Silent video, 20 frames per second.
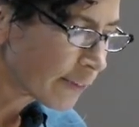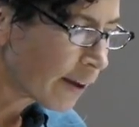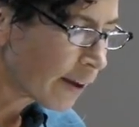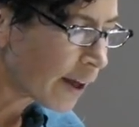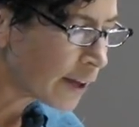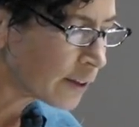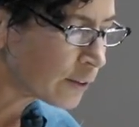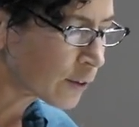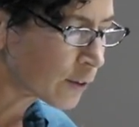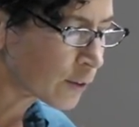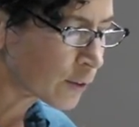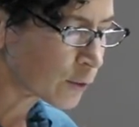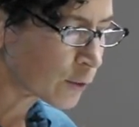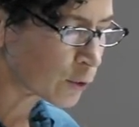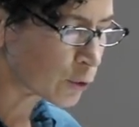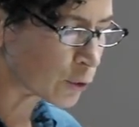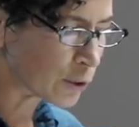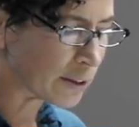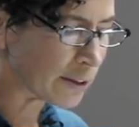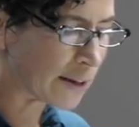under the
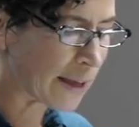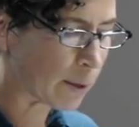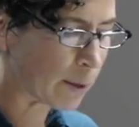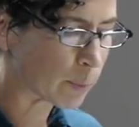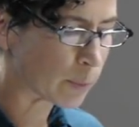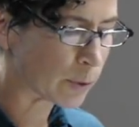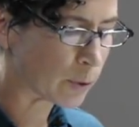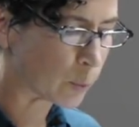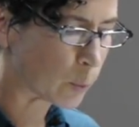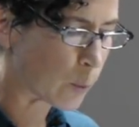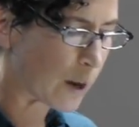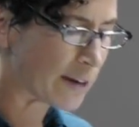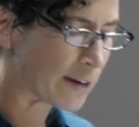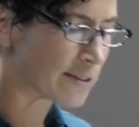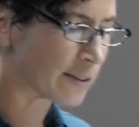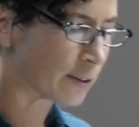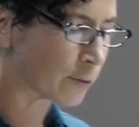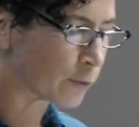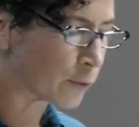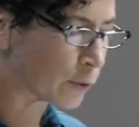street lamp and
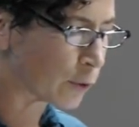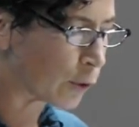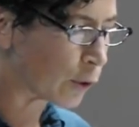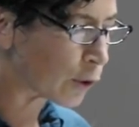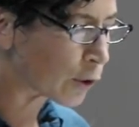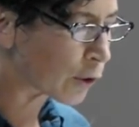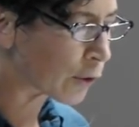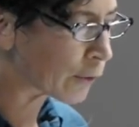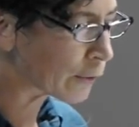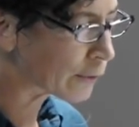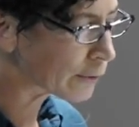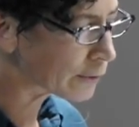waiting for Godot